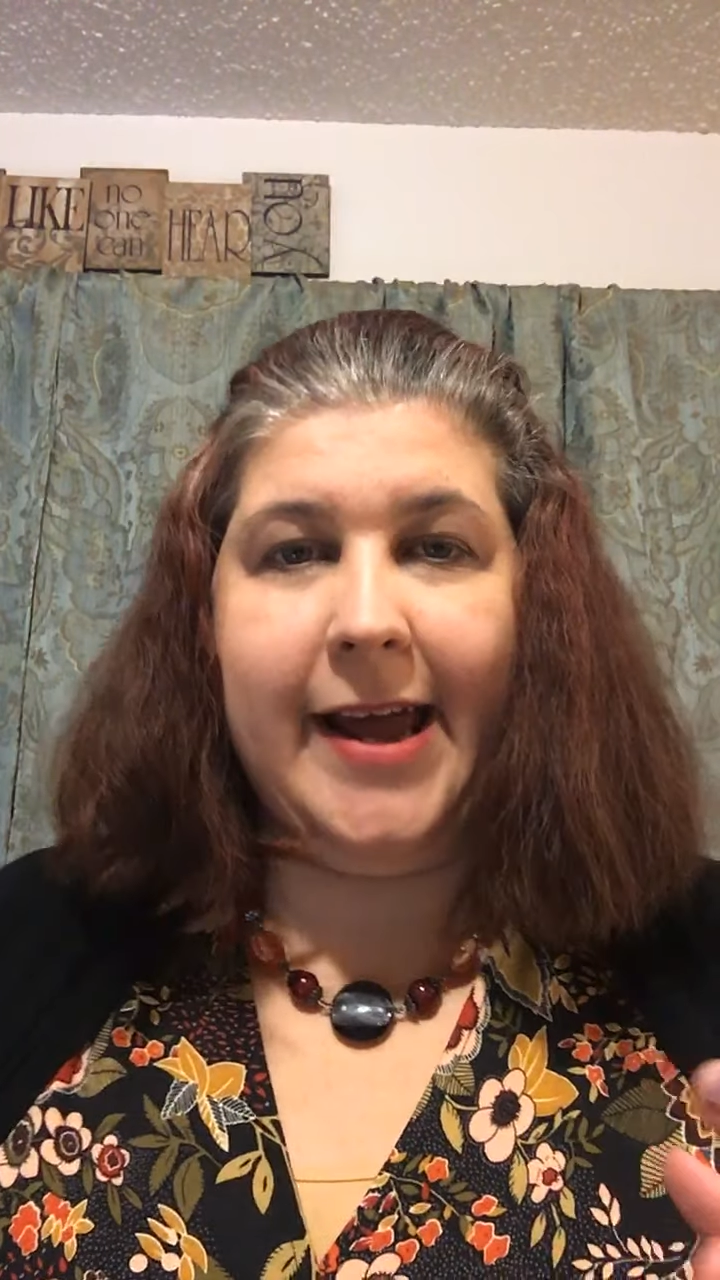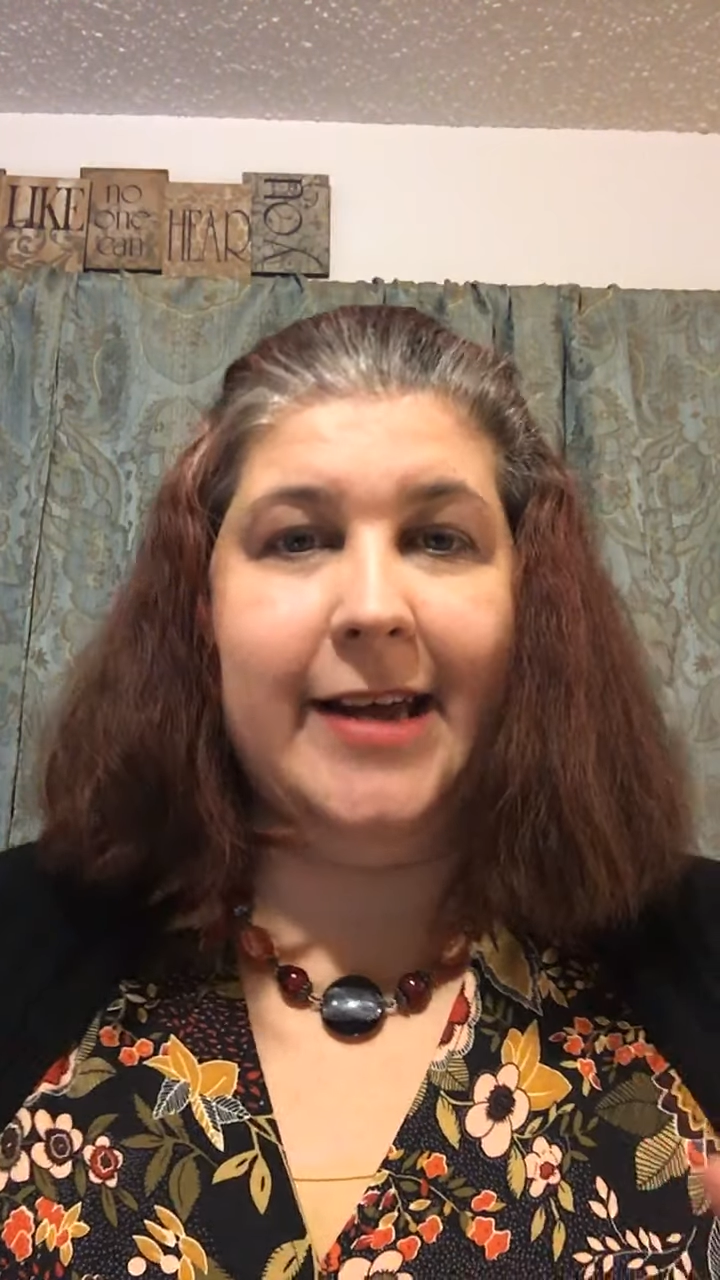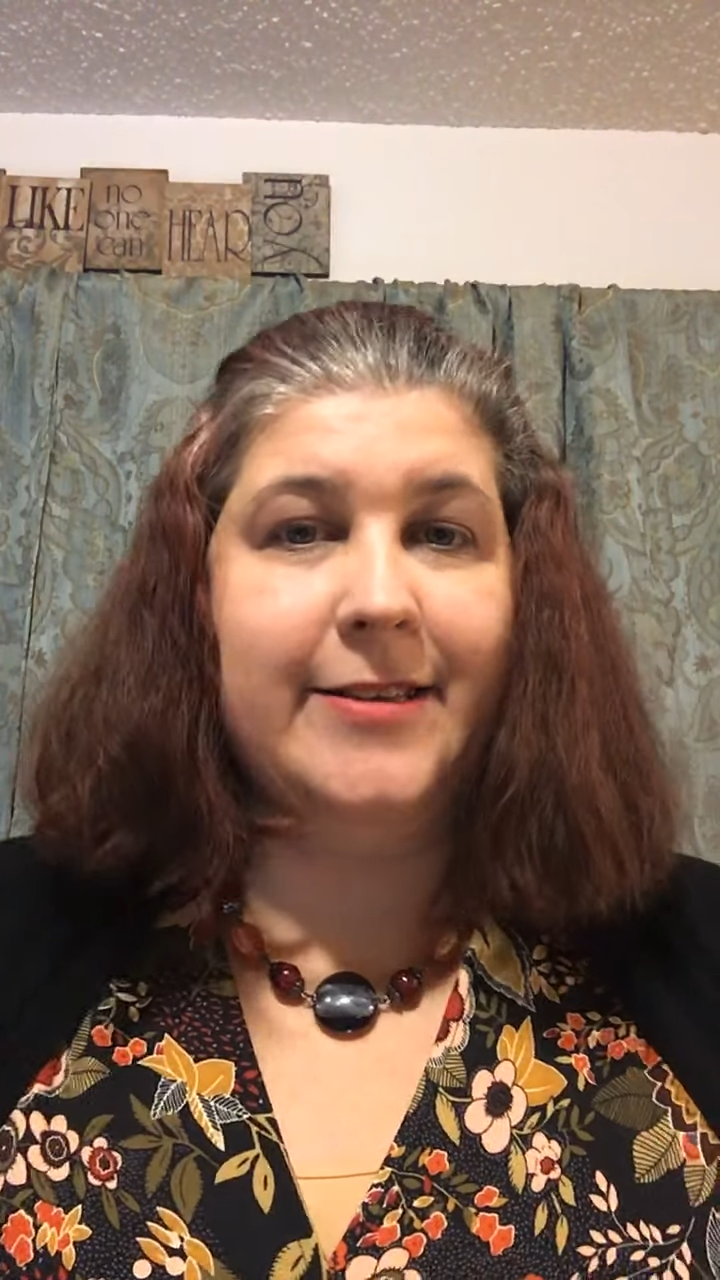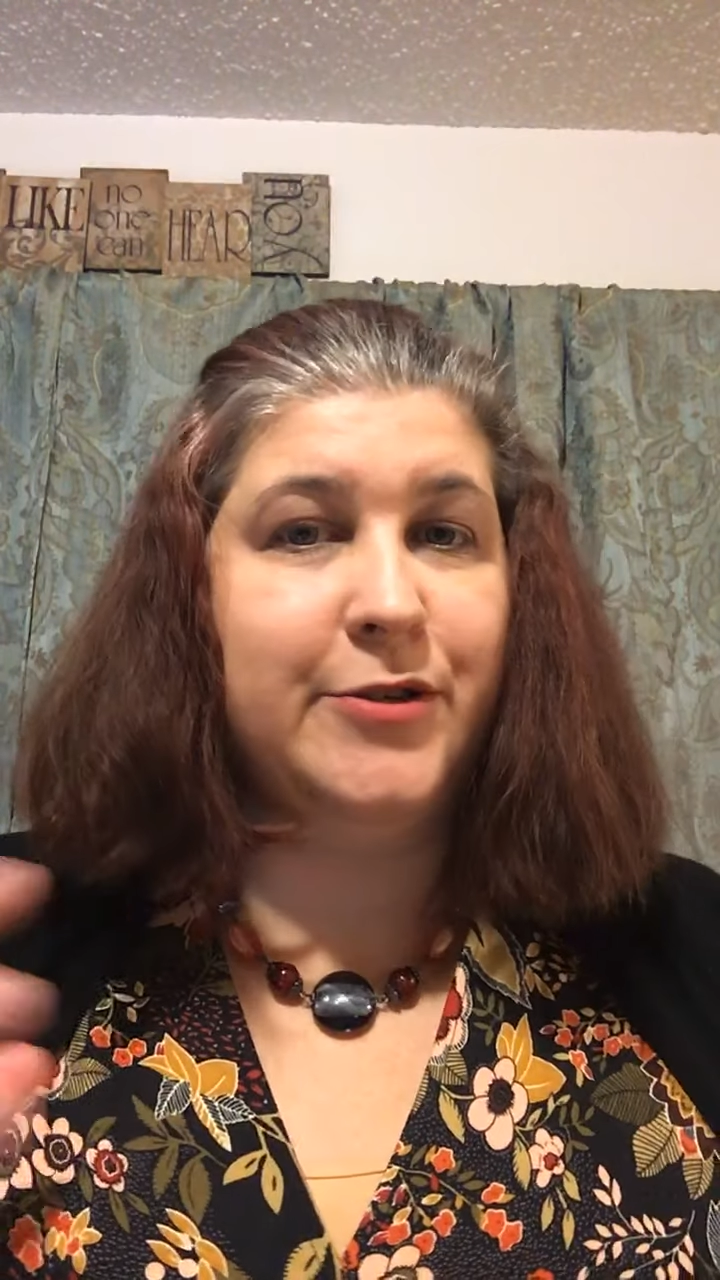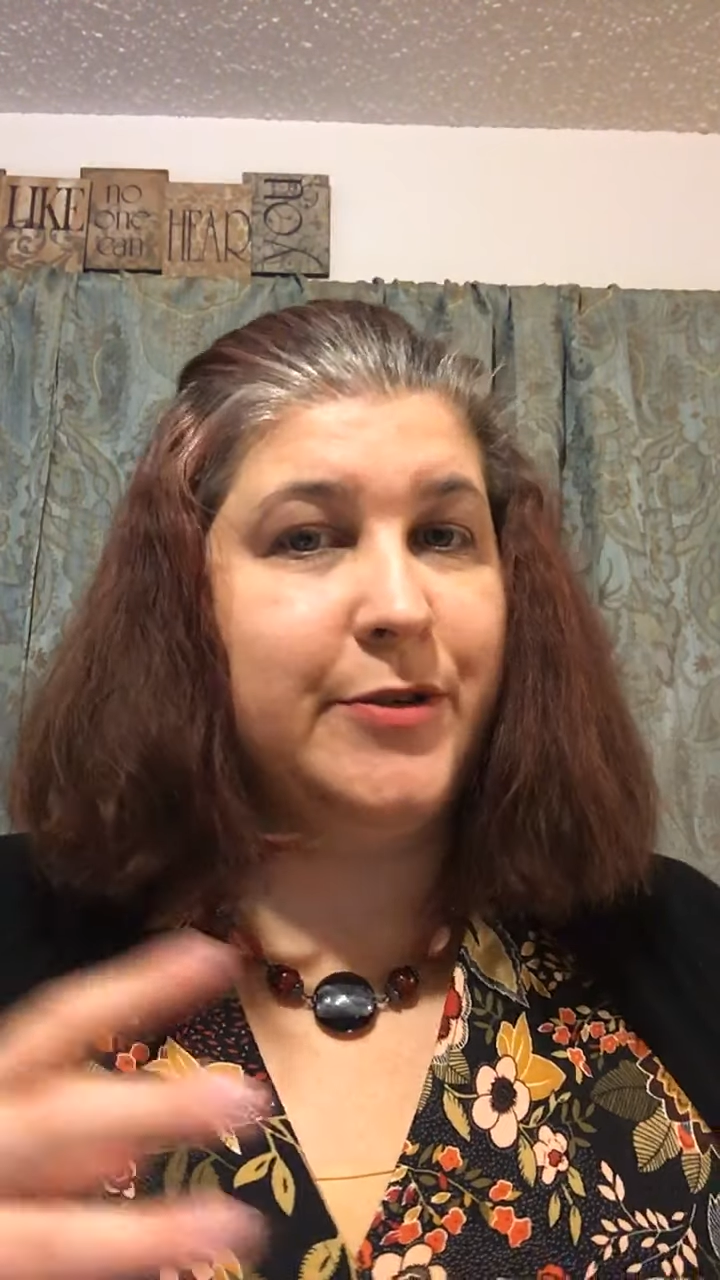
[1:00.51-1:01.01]

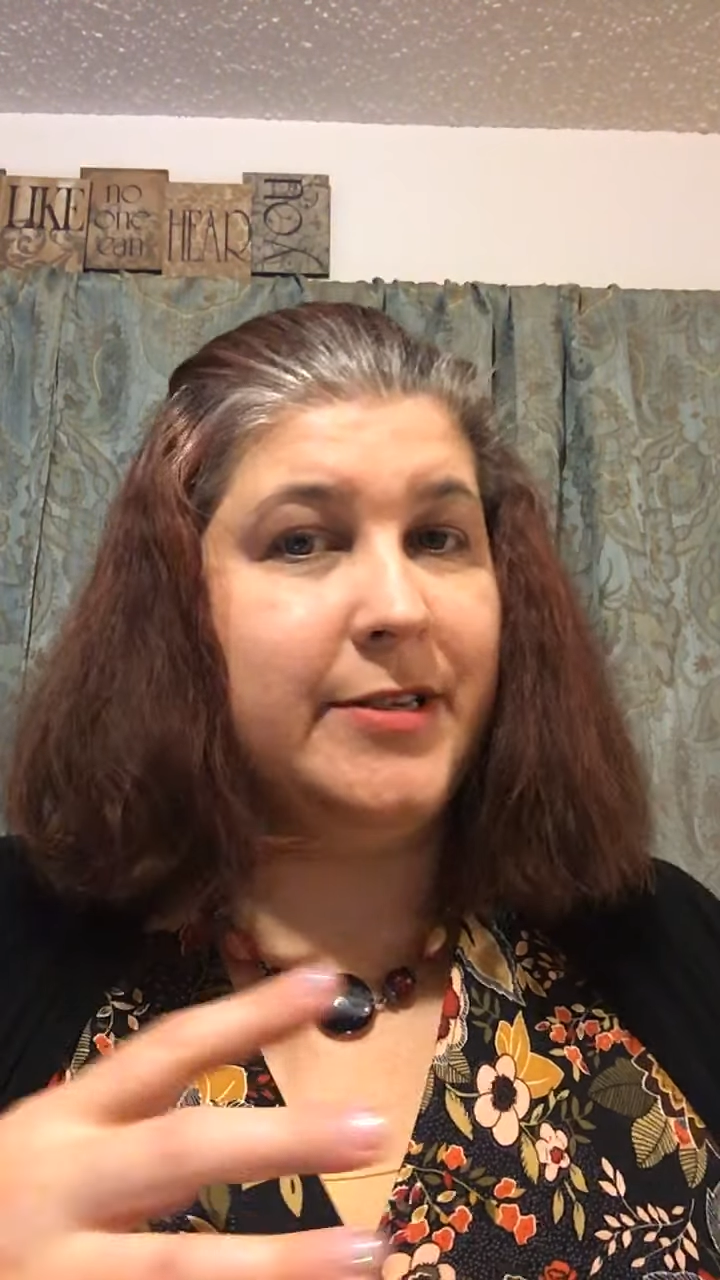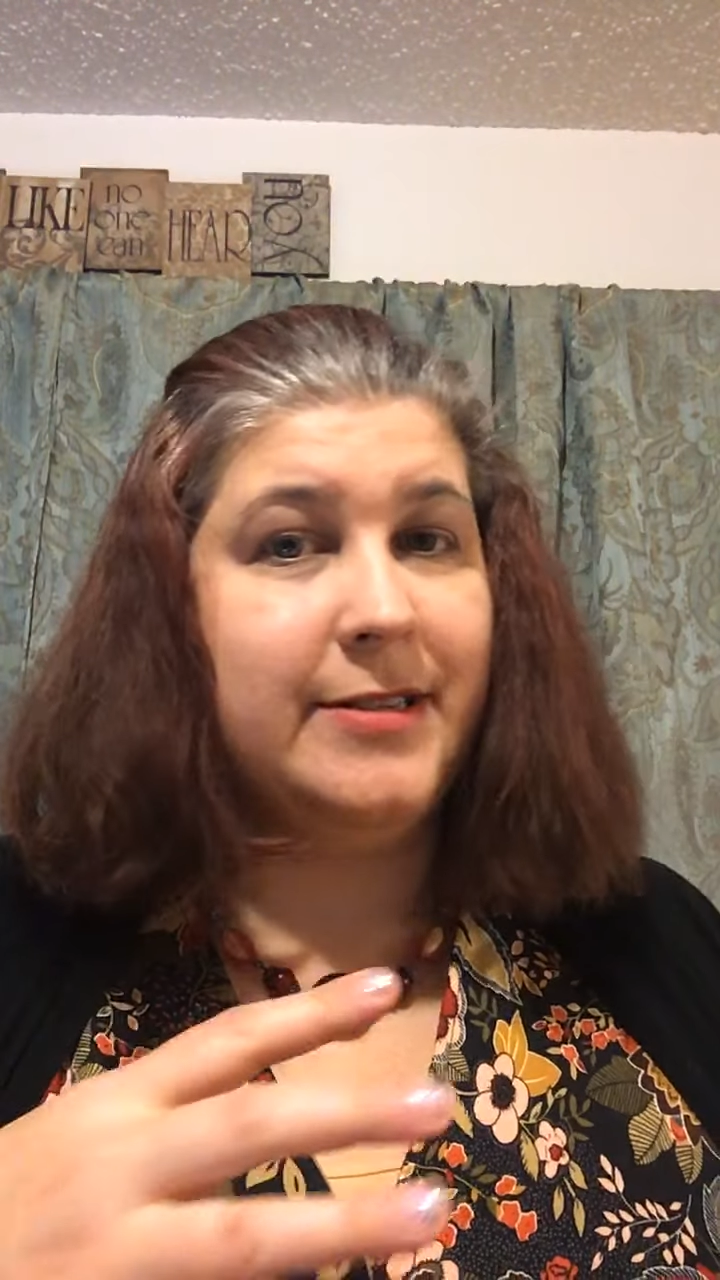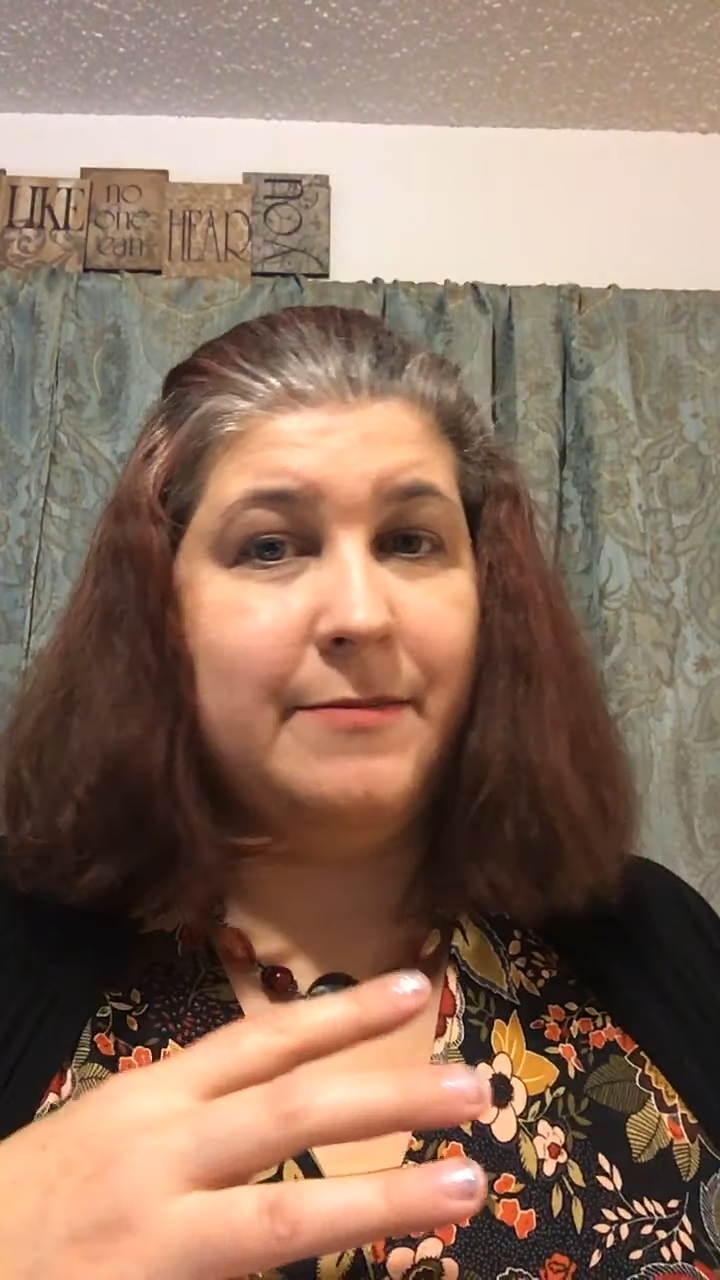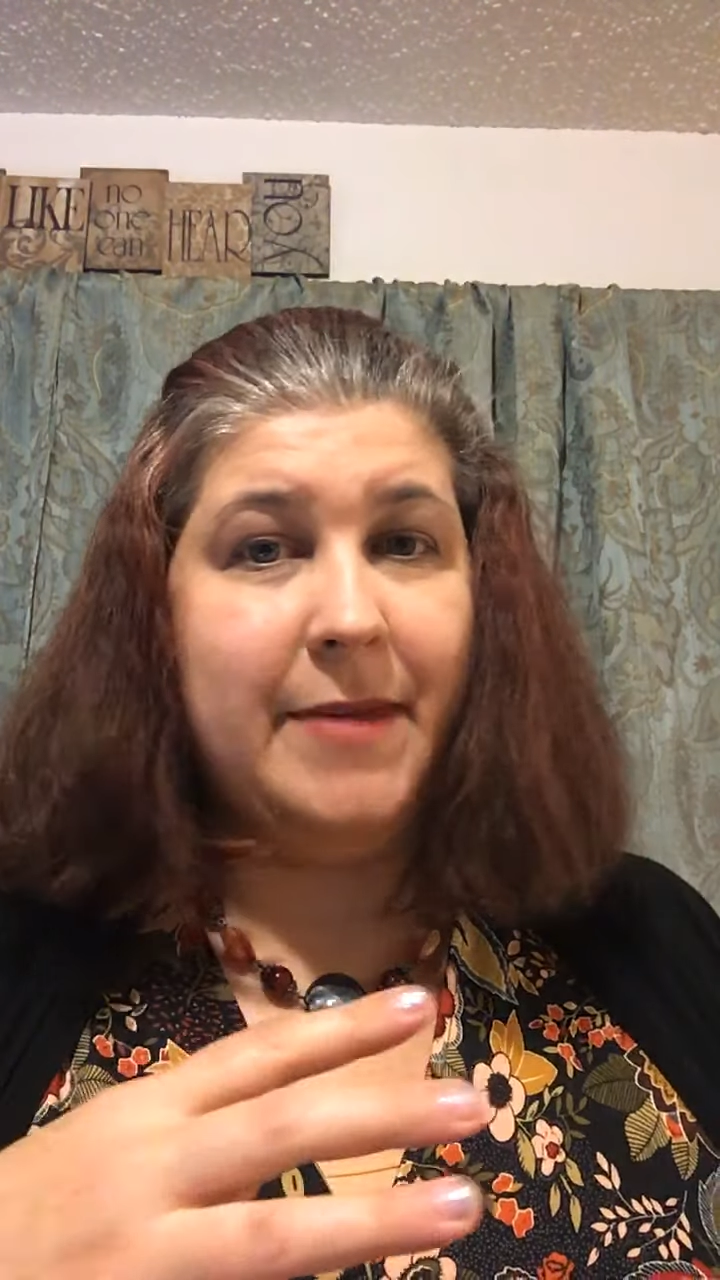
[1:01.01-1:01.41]
and the truth is it